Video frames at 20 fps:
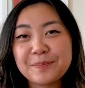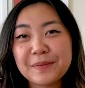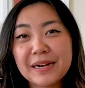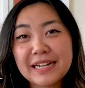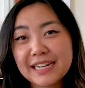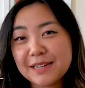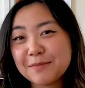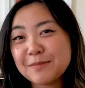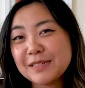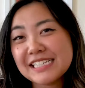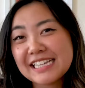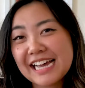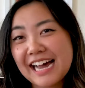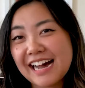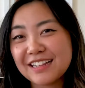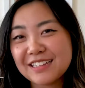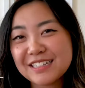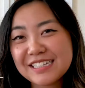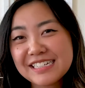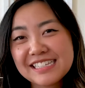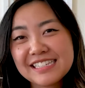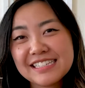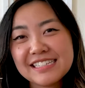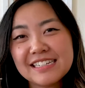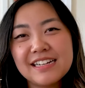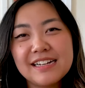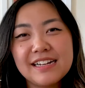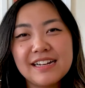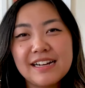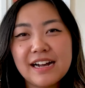My name is Alice.
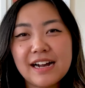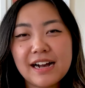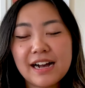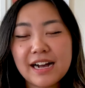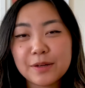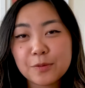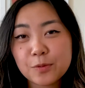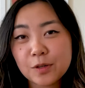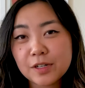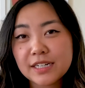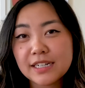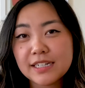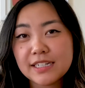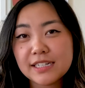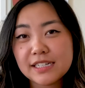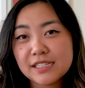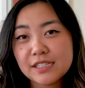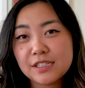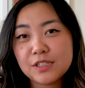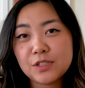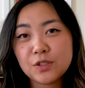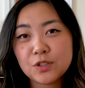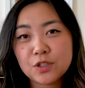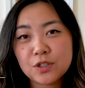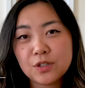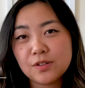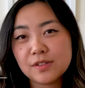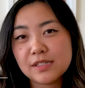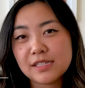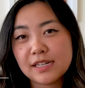I work in
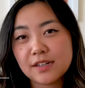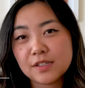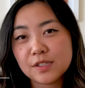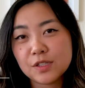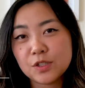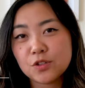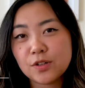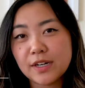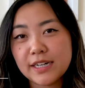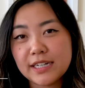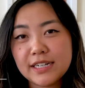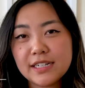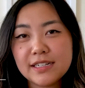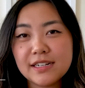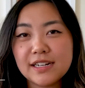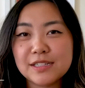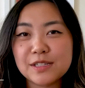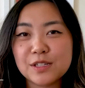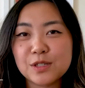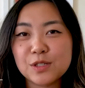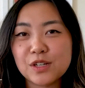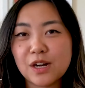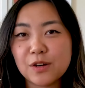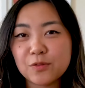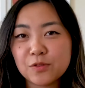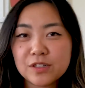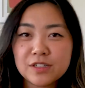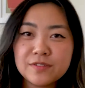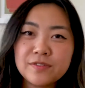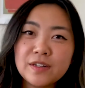institutional sales and trading as a
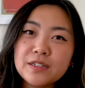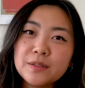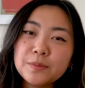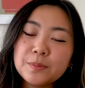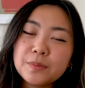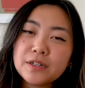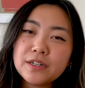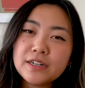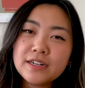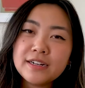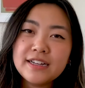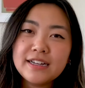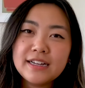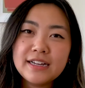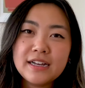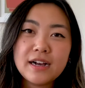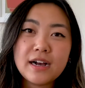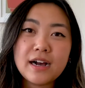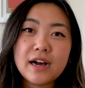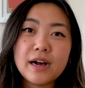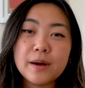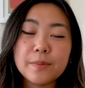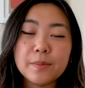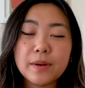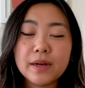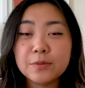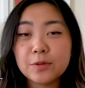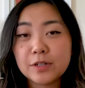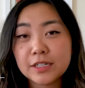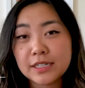software developer. Um,
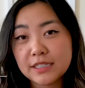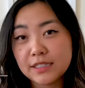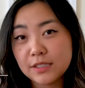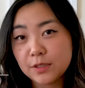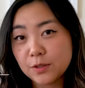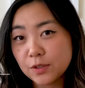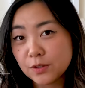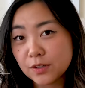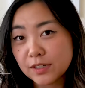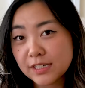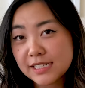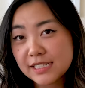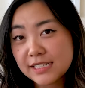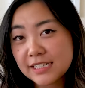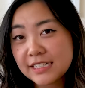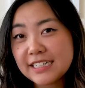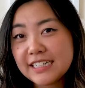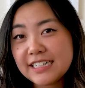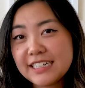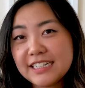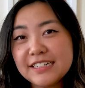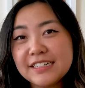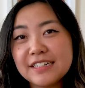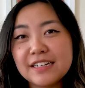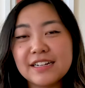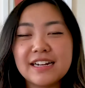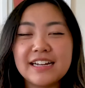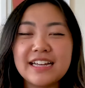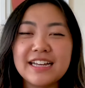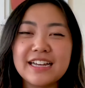I work in New York City
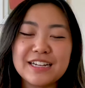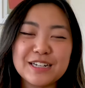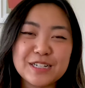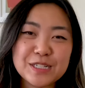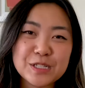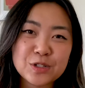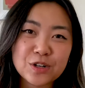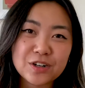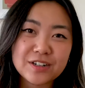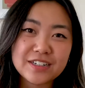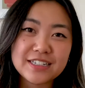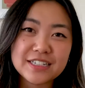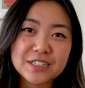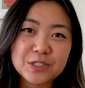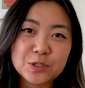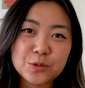and I started in